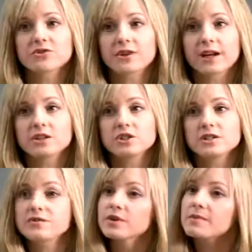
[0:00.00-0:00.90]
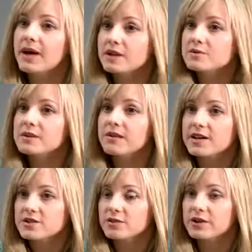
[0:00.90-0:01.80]
strategies for the management of
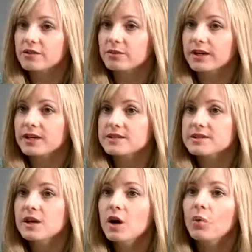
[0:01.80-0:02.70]
osteoarthritis,